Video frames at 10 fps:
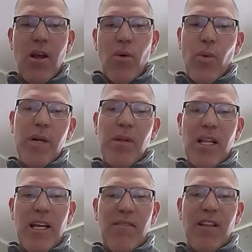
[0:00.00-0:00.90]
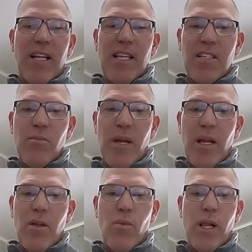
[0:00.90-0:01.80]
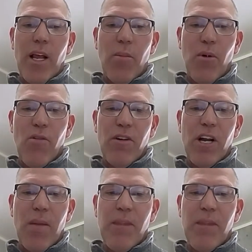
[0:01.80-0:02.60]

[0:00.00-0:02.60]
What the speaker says: We believe that this bill will help overcome